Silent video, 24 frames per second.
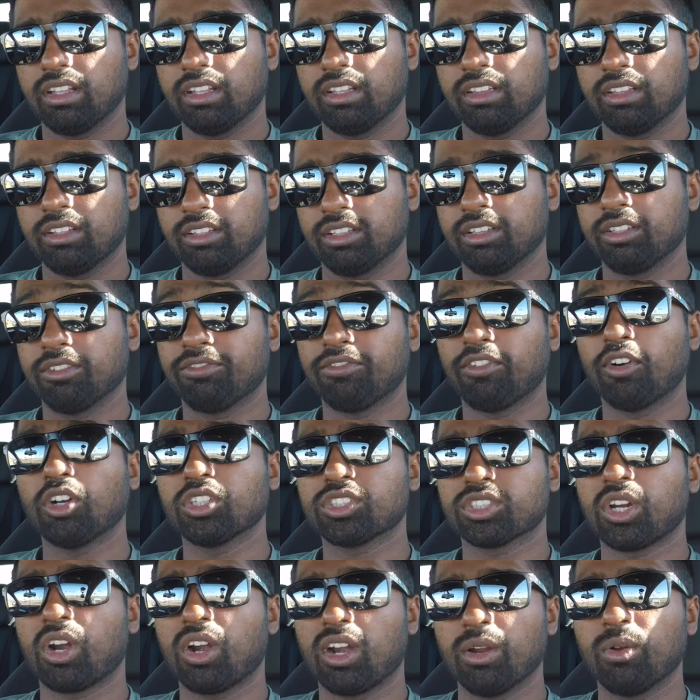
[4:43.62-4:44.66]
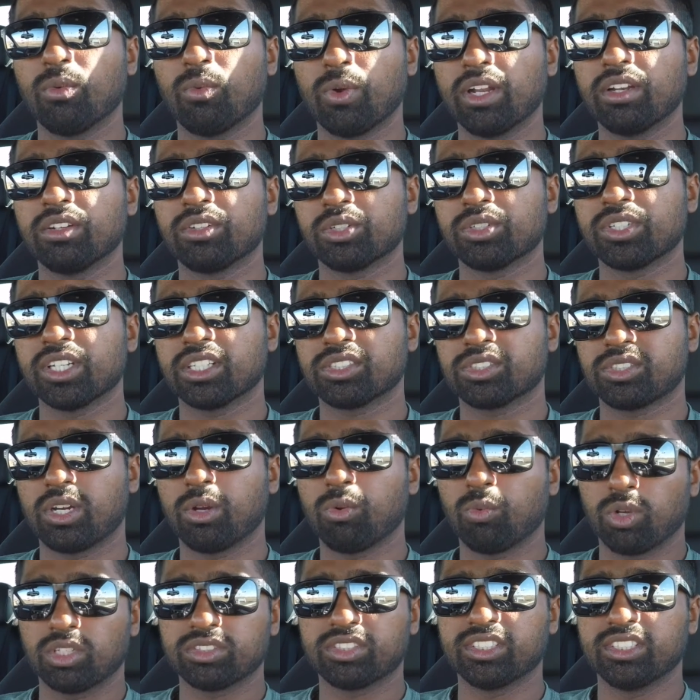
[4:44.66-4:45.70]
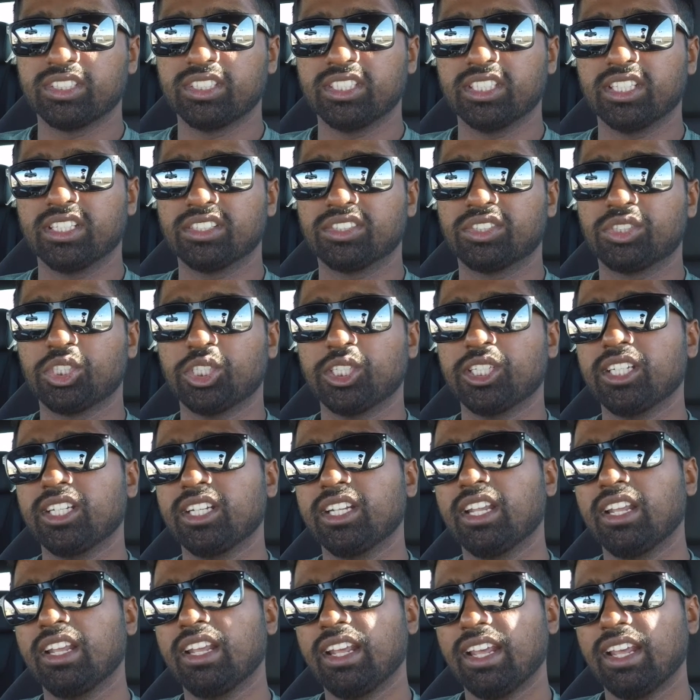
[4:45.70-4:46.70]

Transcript: the first car I went to test drive was the DSG,